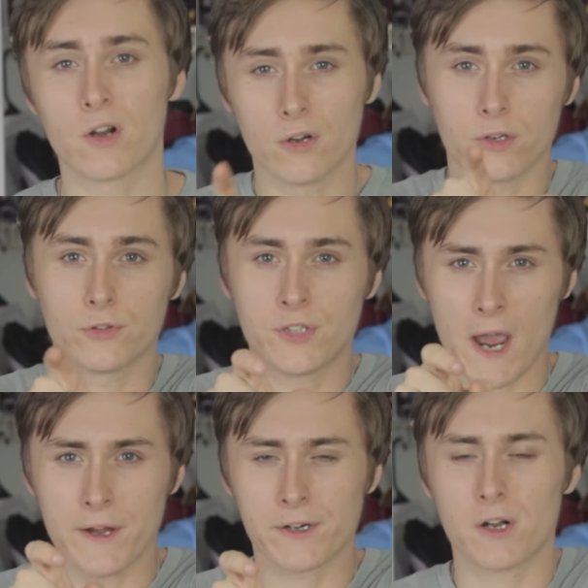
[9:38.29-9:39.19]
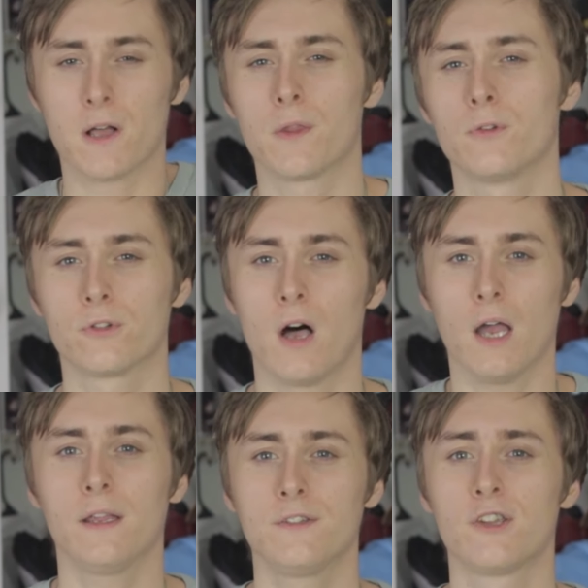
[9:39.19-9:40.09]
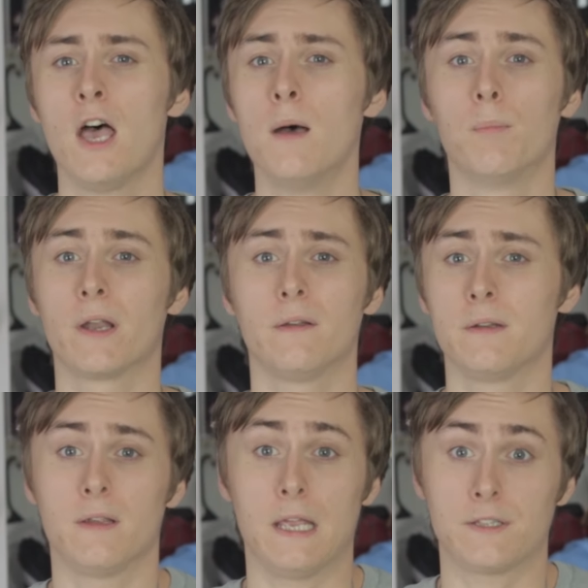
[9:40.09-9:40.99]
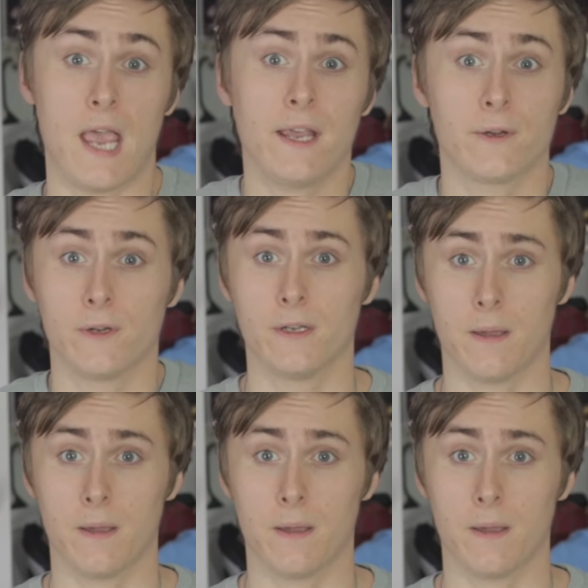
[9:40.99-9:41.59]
a little tighter on those lines, but it's accurate.